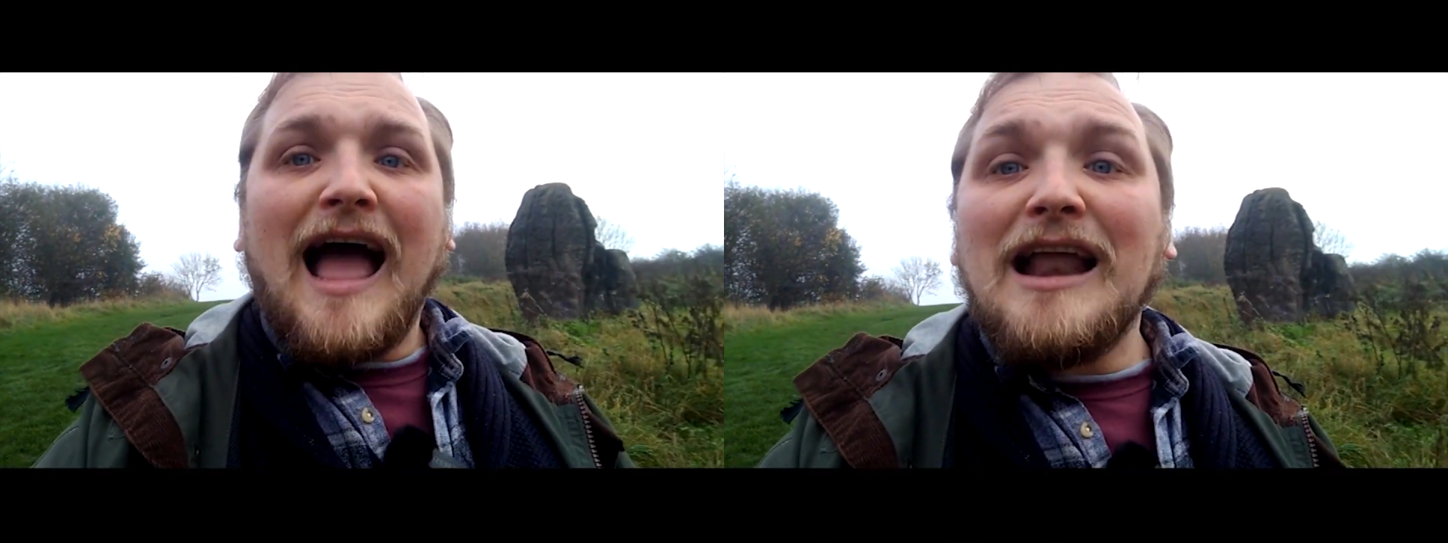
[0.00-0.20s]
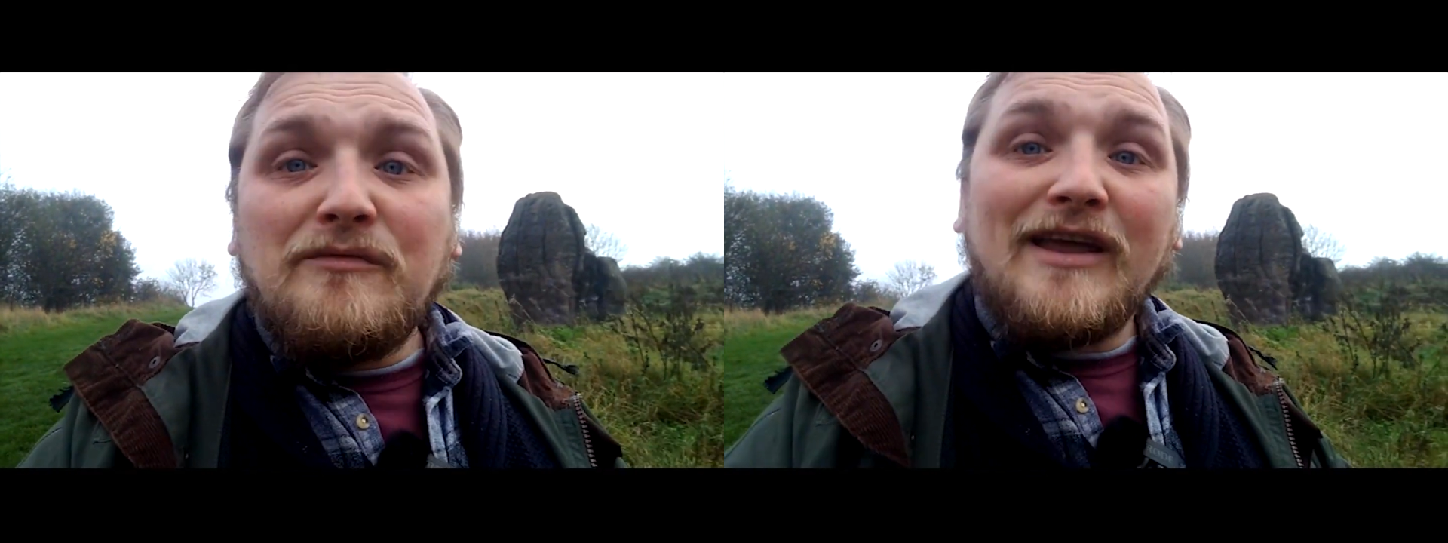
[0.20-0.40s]

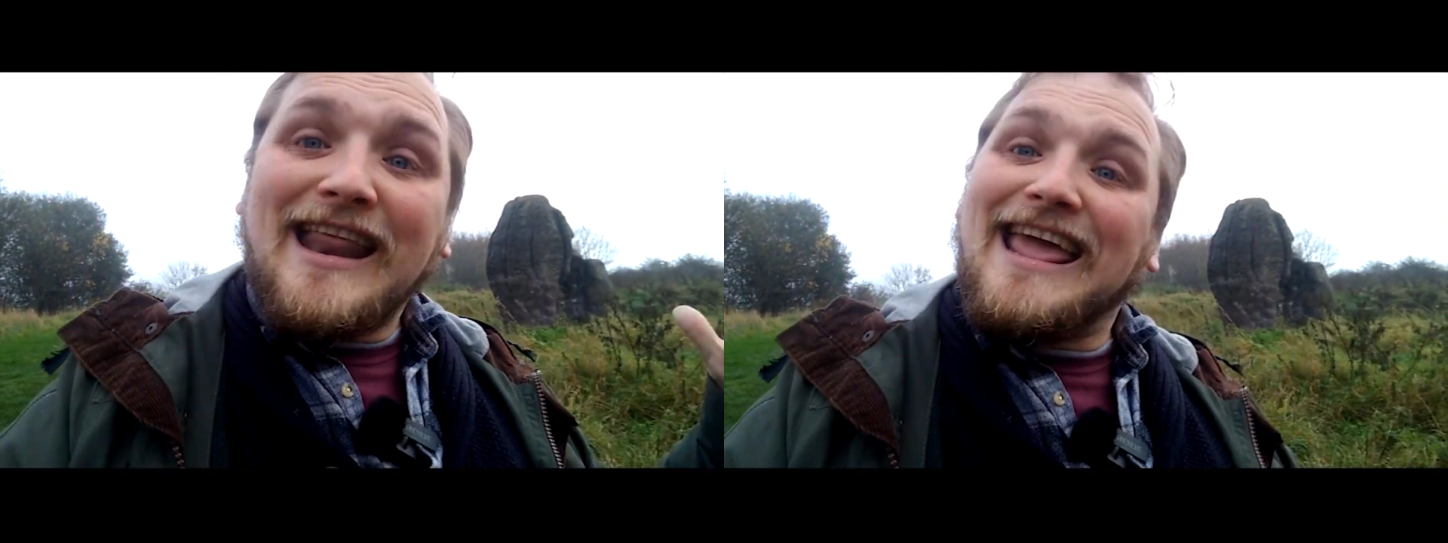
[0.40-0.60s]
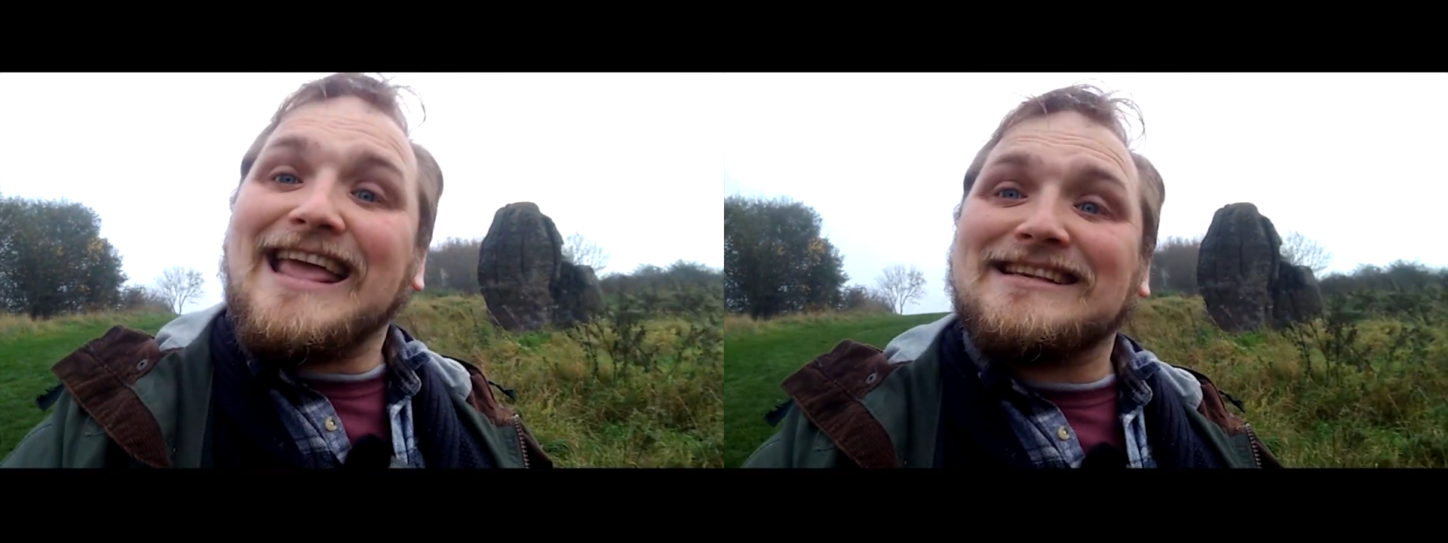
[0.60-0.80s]

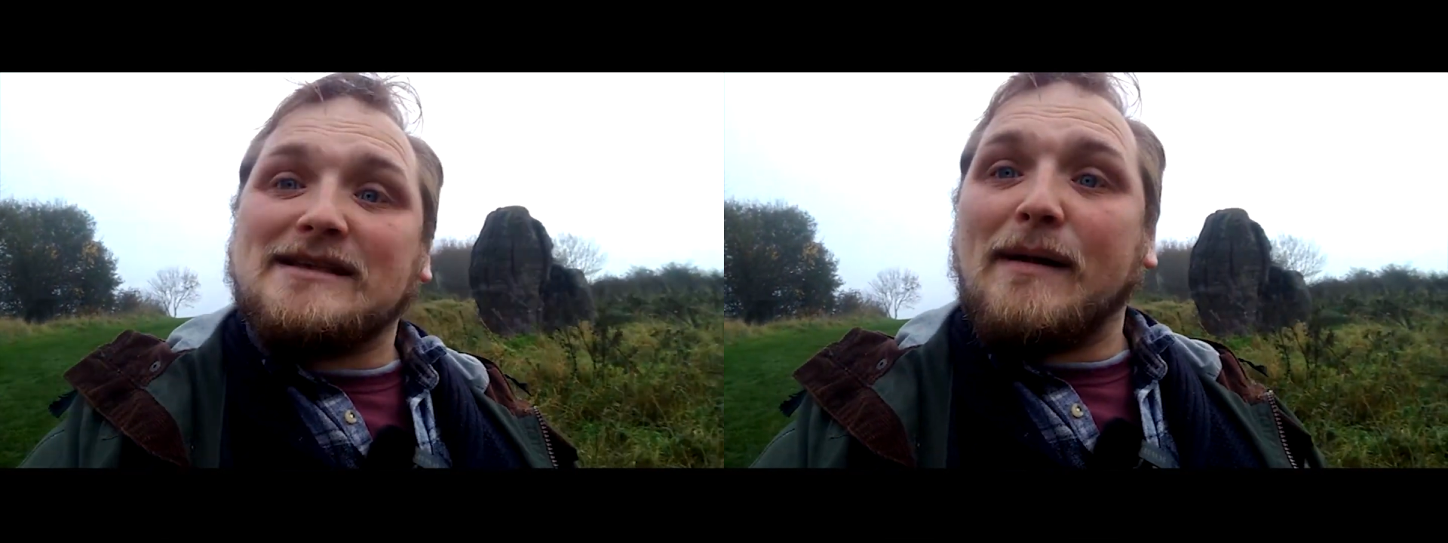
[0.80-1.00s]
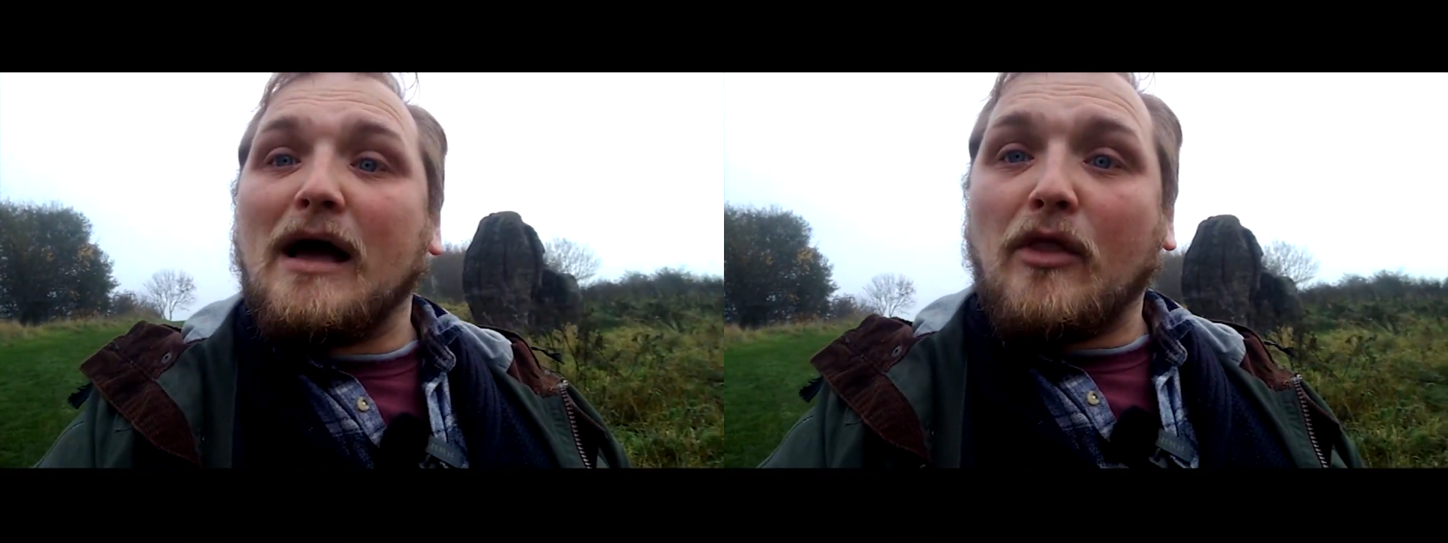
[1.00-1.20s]
Advent
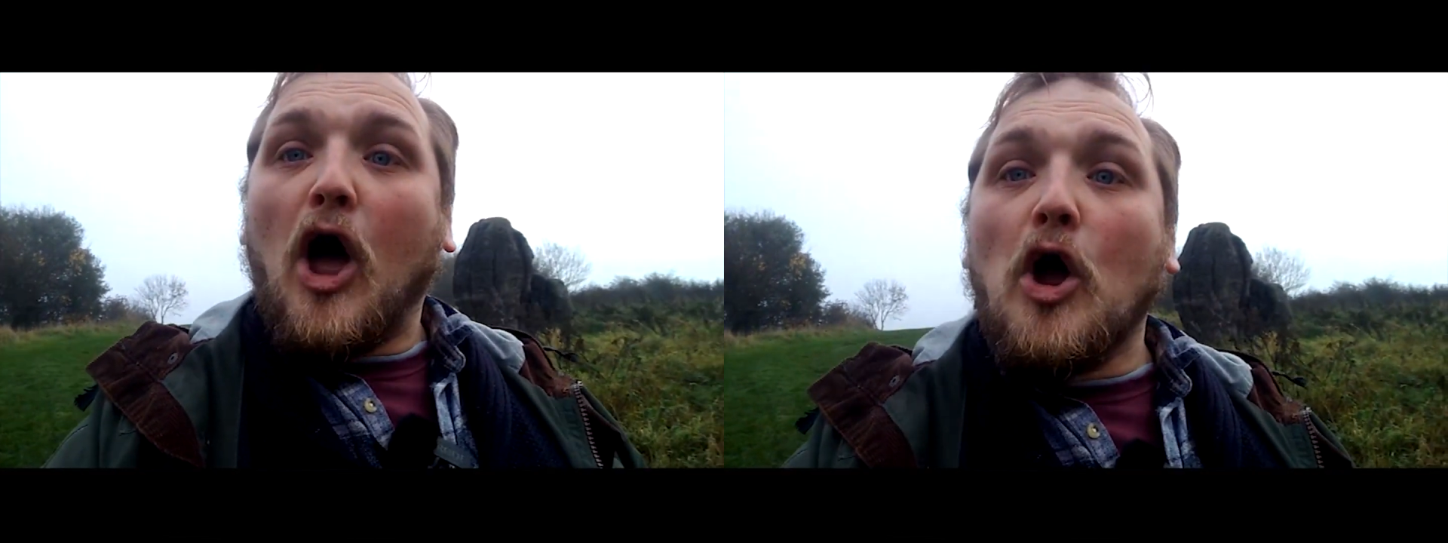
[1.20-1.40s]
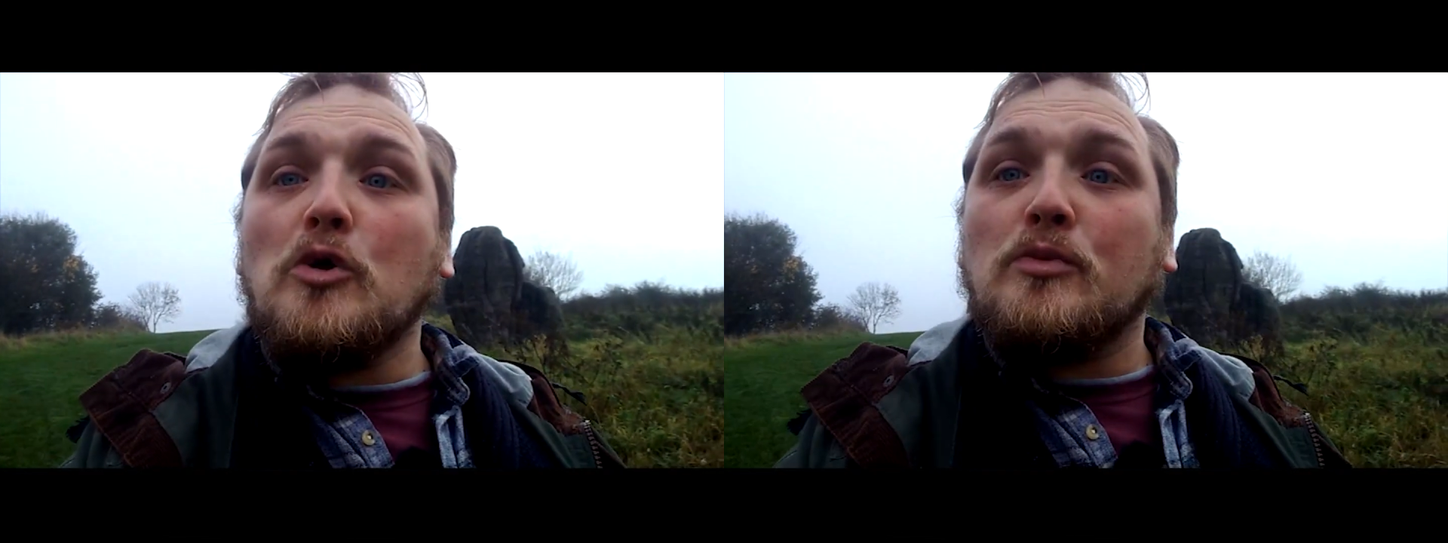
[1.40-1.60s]
is about the
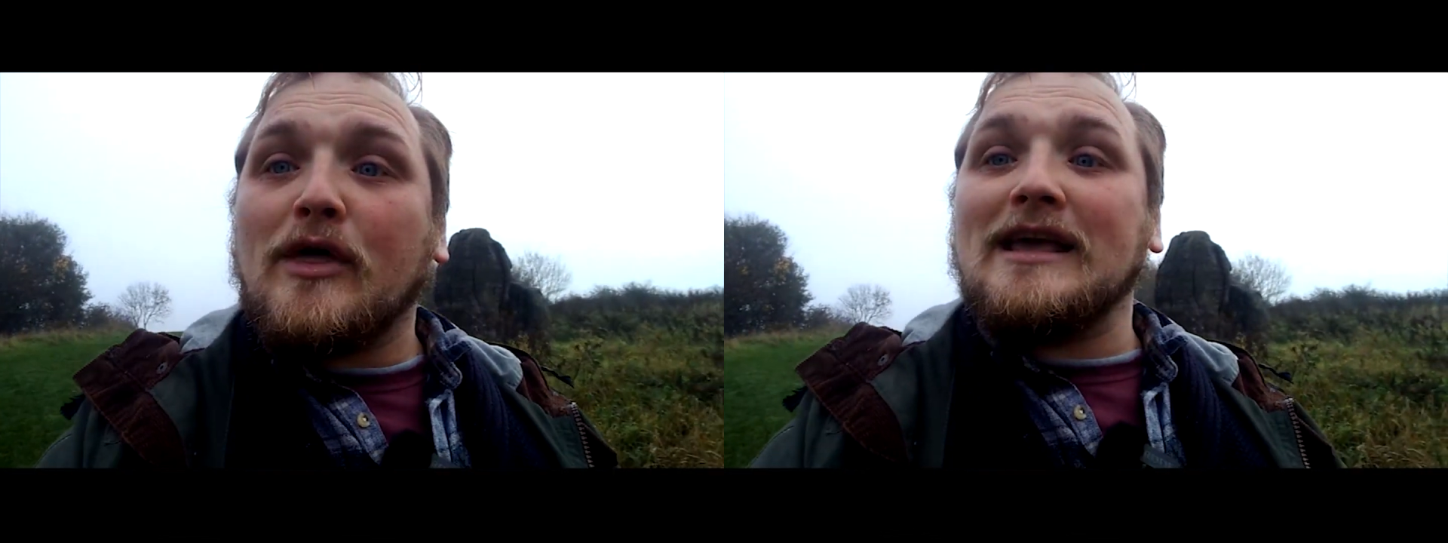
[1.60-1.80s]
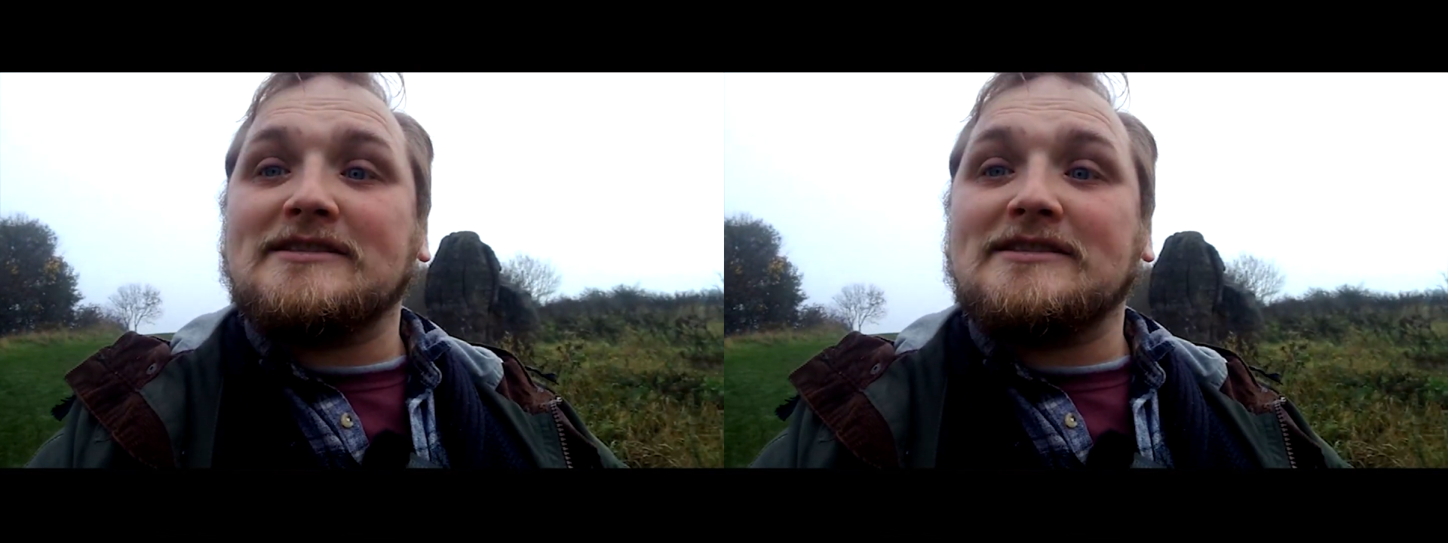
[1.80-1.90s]
hope that